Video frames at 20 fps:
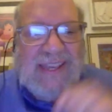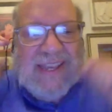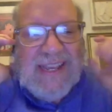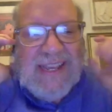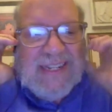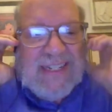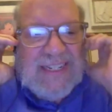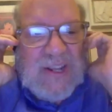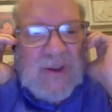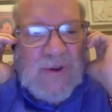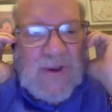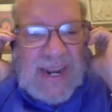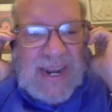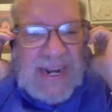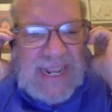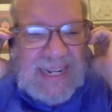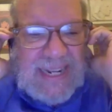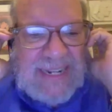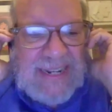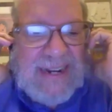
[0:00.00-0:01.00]
So I
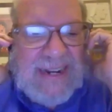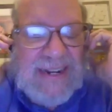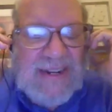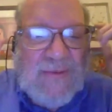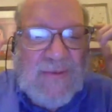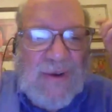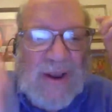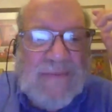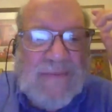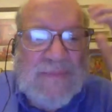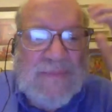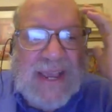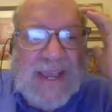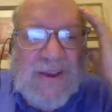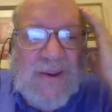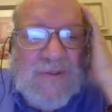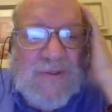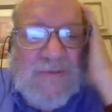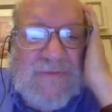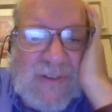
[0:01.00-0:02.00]
need to write my
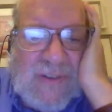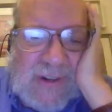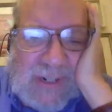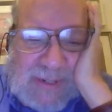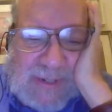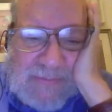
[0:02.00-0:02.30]
own version